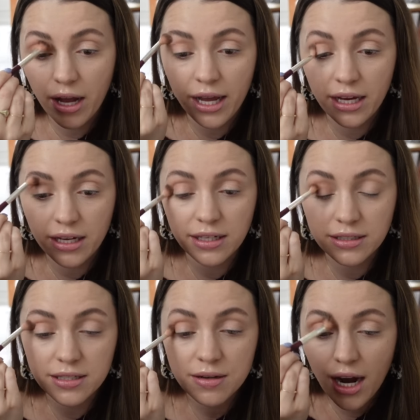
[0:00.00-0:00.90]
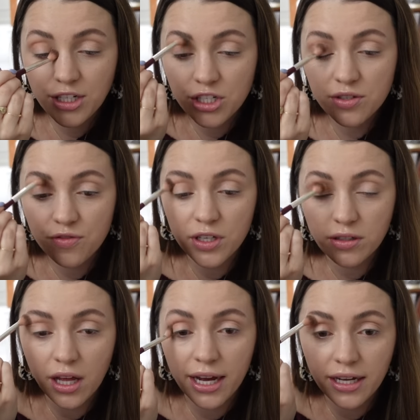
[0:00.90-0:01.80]
And I just feel
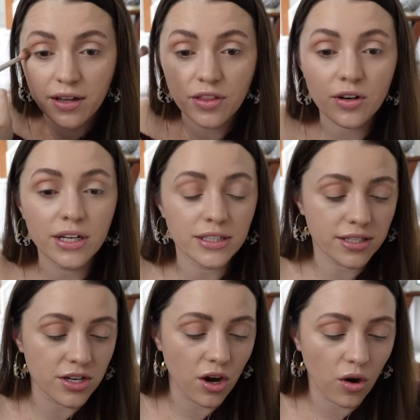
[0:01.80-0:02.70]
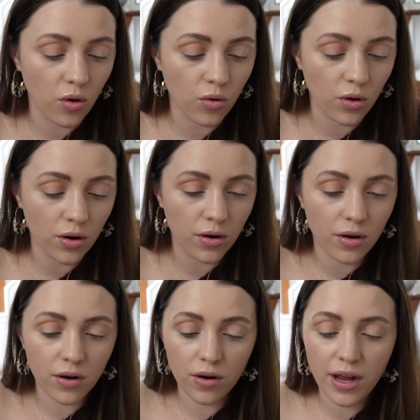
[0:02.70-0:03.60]
like there is no
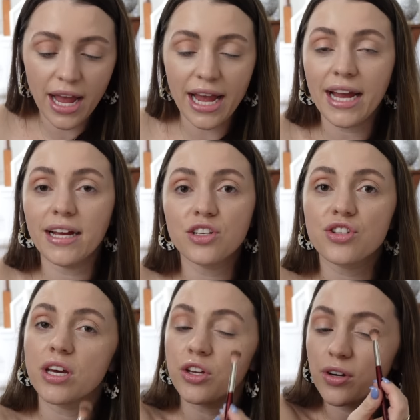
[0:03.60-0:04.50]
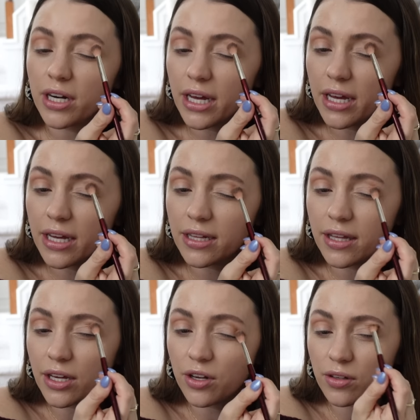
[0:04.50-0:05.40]
age that you're going to hit
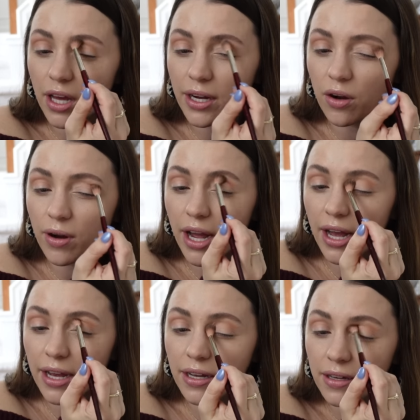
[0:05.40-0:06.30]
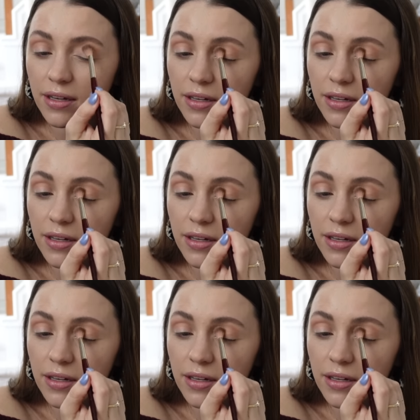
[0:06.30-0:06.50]
that you're like, okay,